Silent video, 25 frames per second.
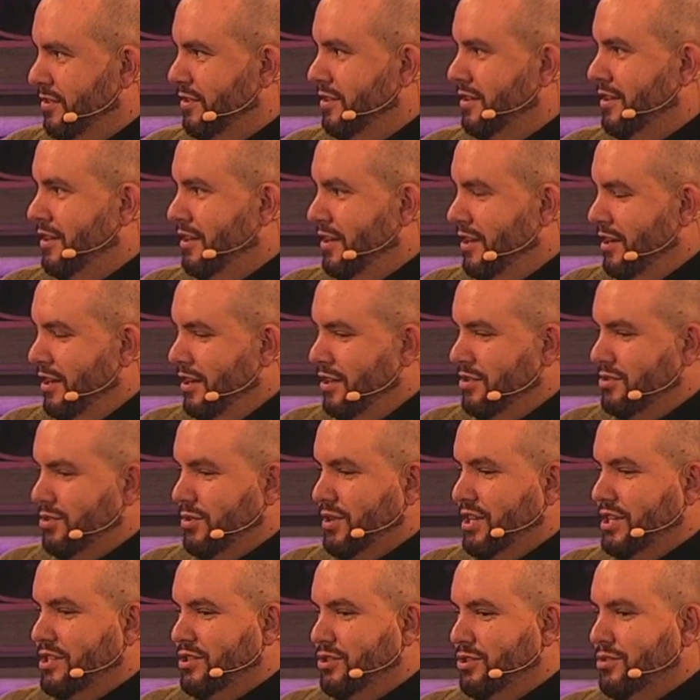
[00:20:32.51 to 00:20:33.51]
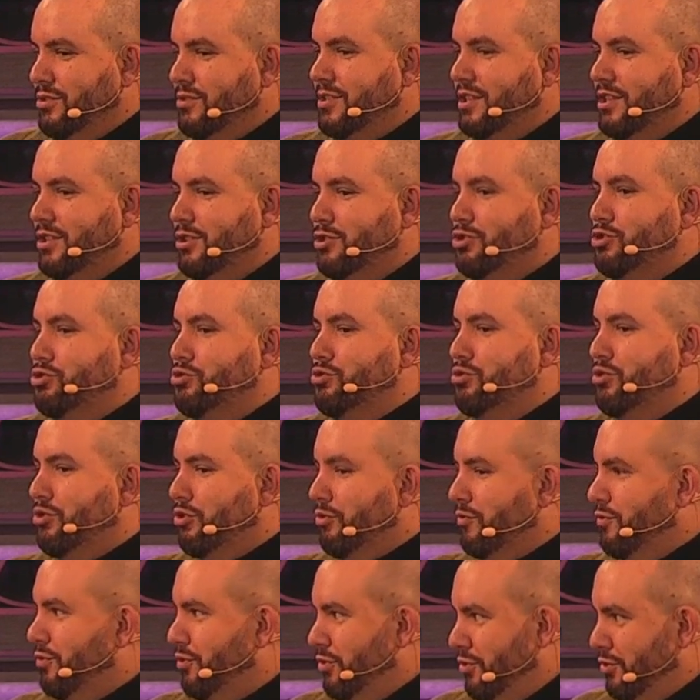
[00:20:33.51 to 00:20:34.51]
Yeah so he's using the
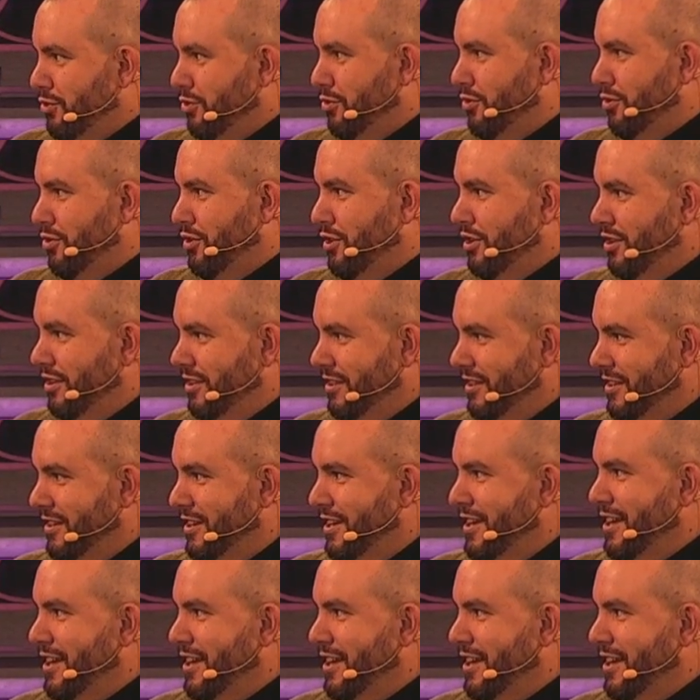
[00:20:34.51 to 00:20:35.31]
truth of the law yeah.